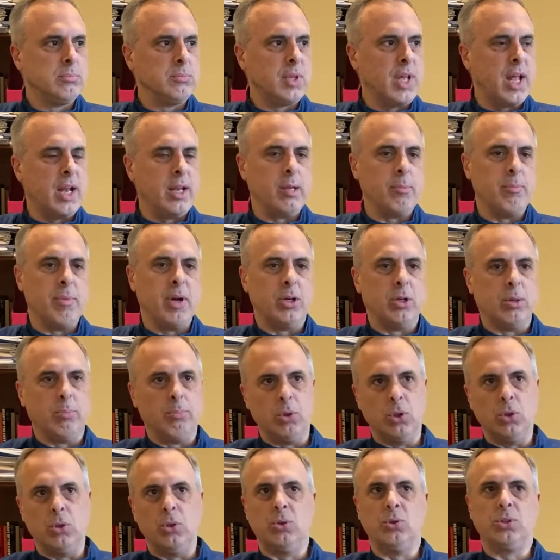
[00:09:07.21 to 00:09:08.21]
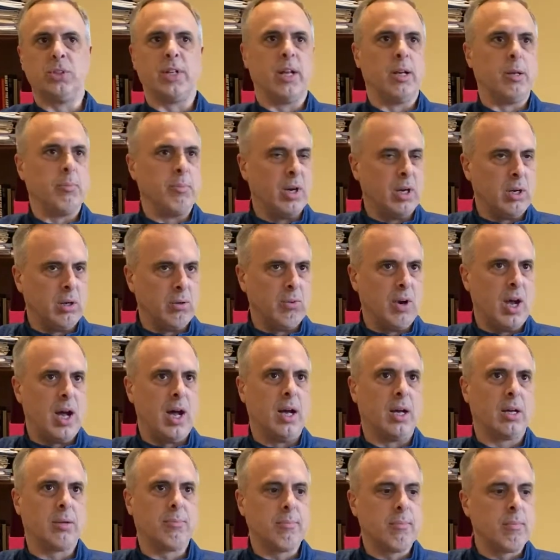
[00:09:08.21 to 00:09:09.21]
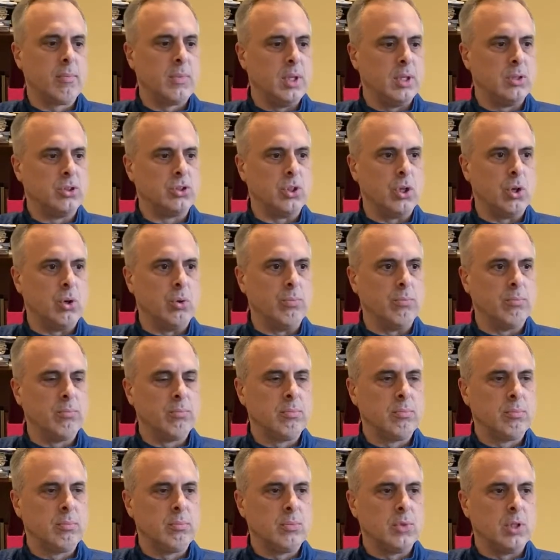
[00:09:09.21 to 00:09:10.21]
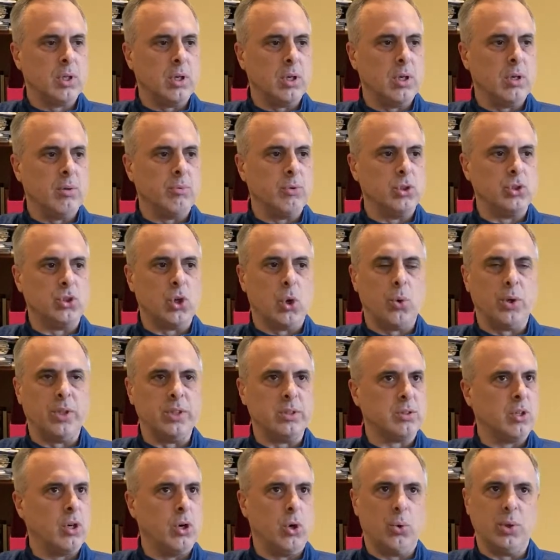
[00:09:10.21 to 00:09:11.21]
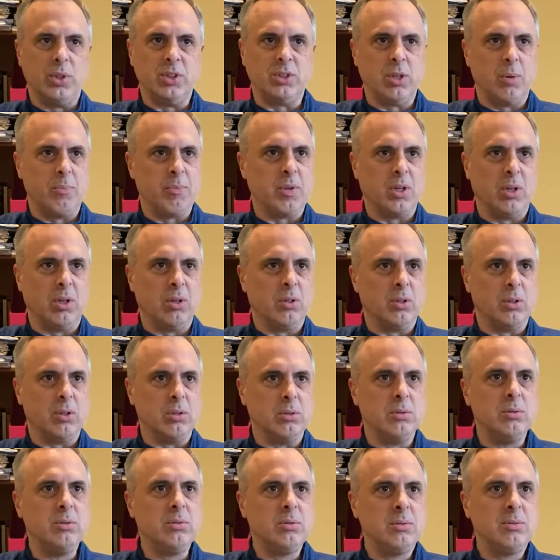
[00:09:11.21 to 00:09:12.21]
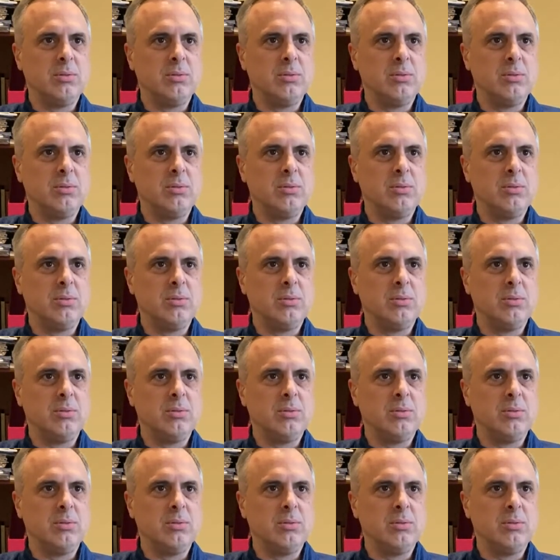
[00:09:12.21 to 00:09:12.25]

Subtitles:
getting better at blues, getting better at rock. So there's always something to learn.